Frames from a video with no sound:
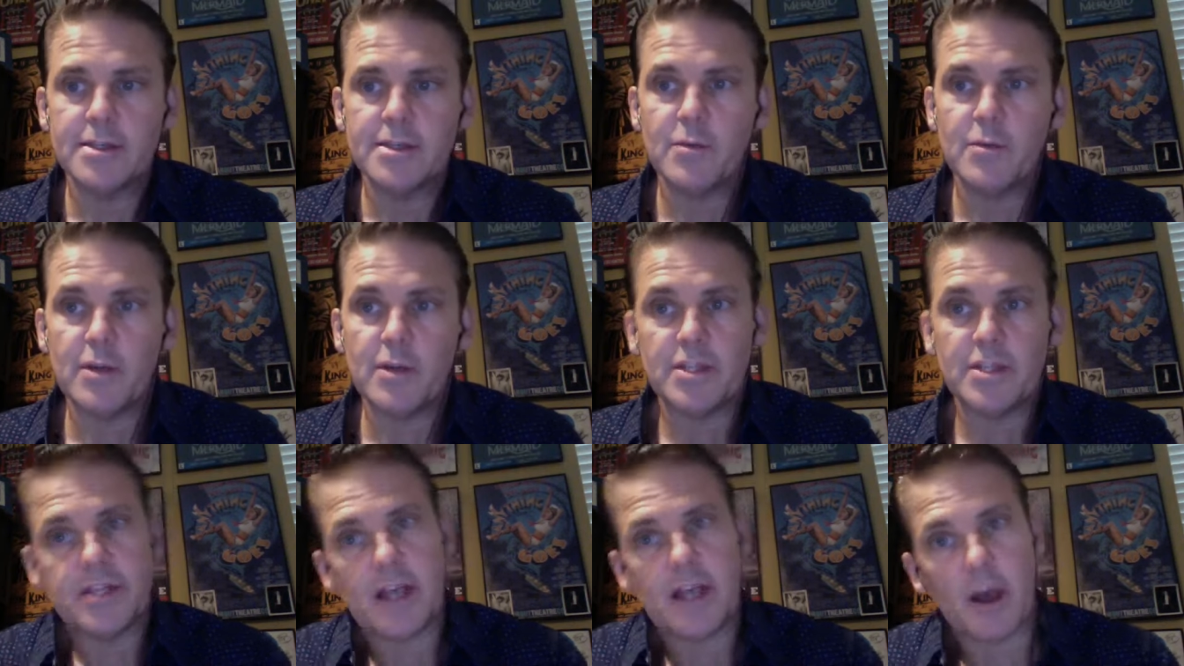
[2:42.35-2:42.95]

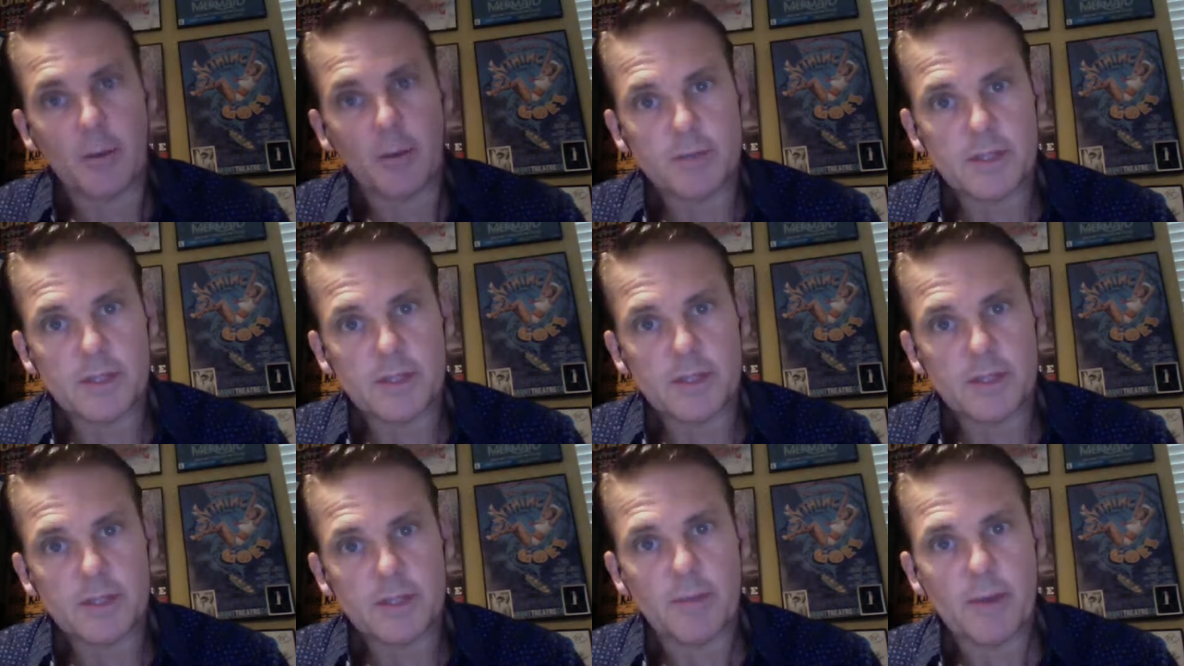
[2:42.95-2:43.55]
which helped
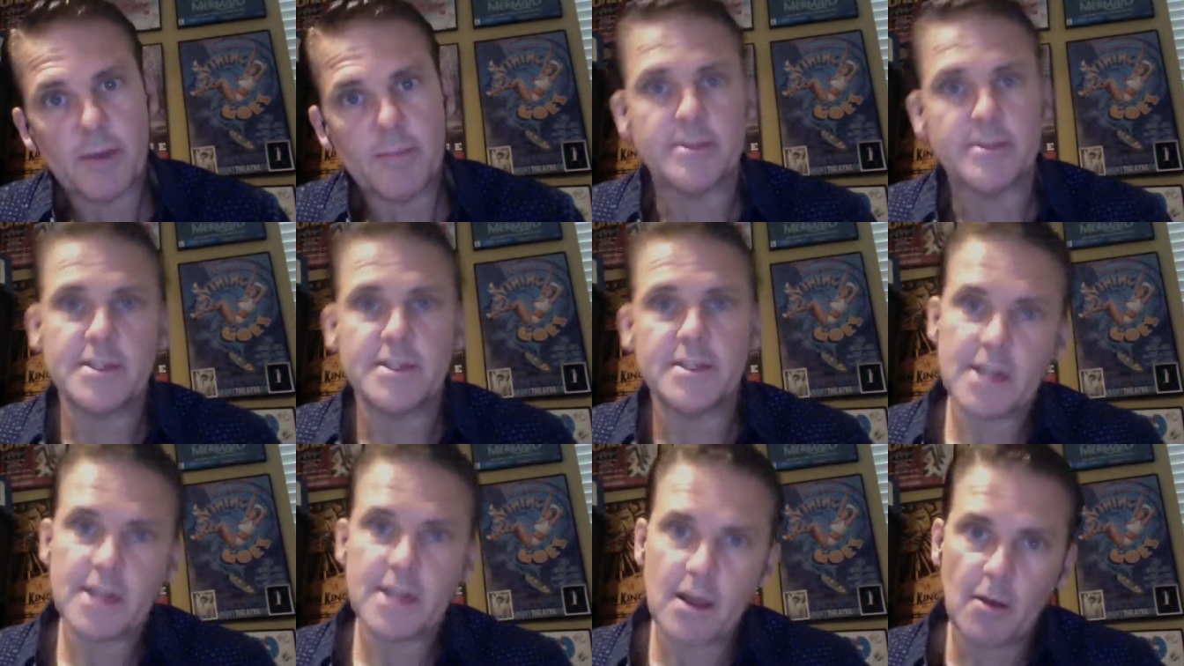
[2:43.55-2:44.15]
some people,
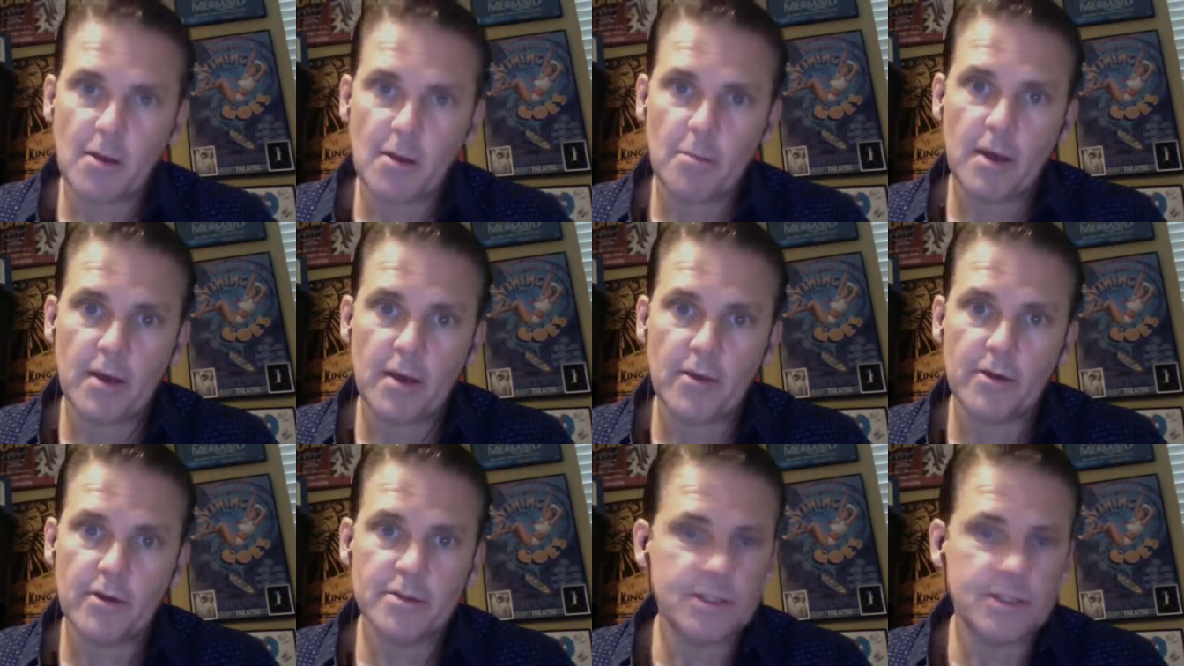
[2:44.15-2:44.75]
didn't help
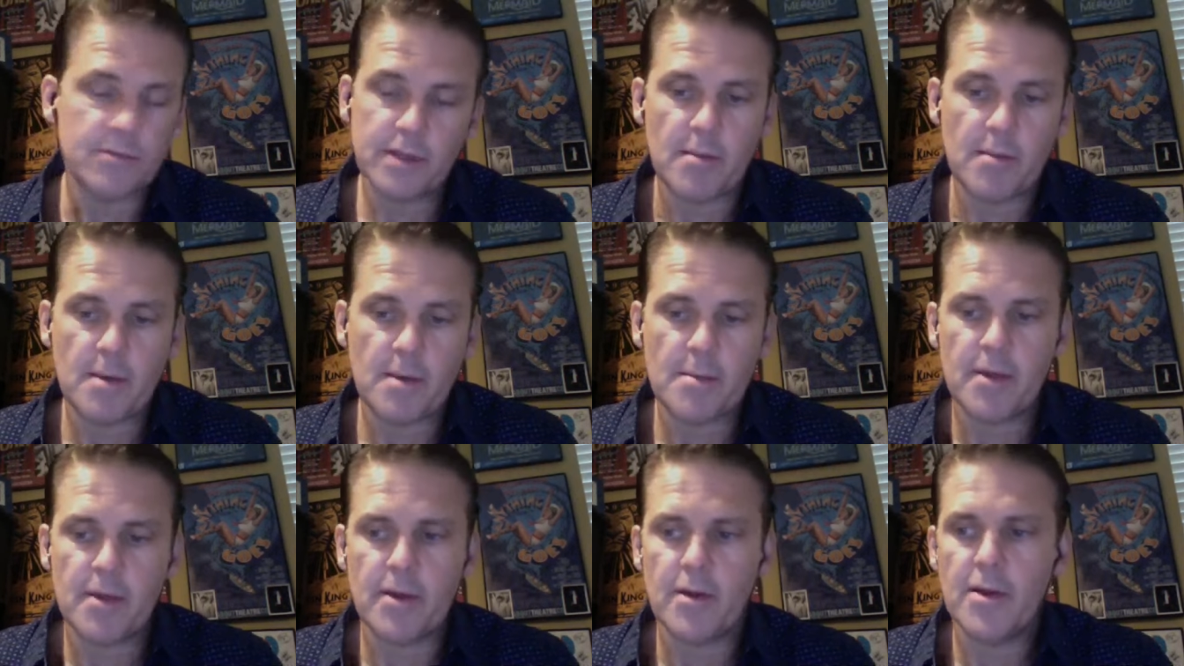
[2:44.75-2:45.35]
others, didn't really
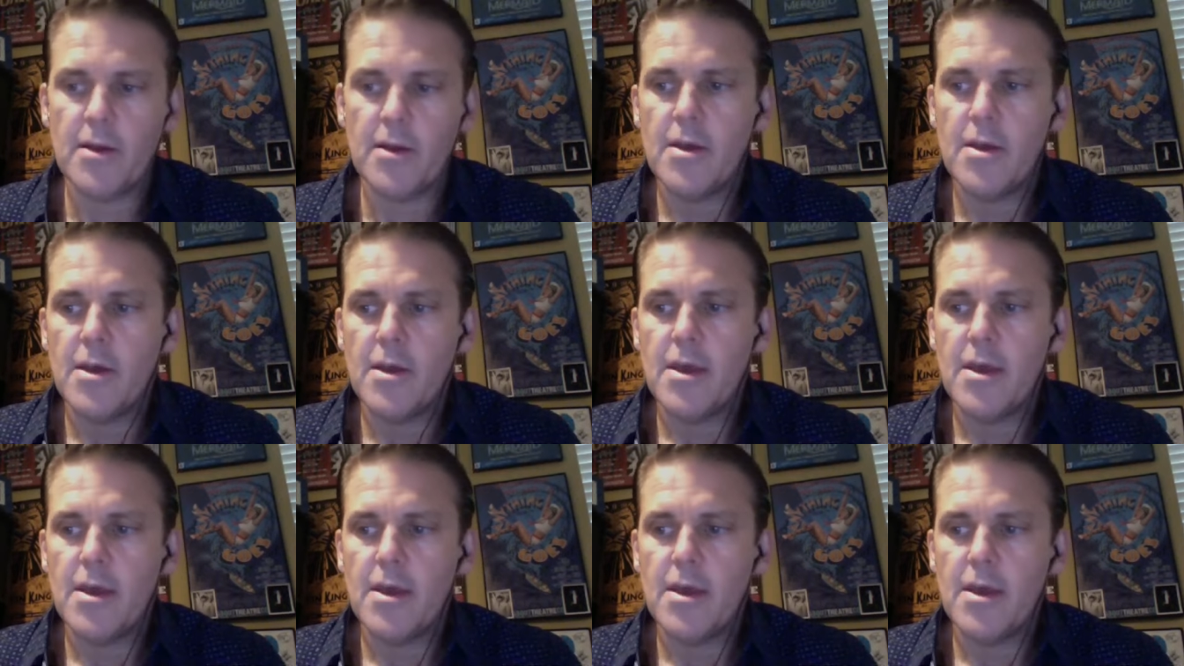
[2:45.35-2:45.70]
help my mother,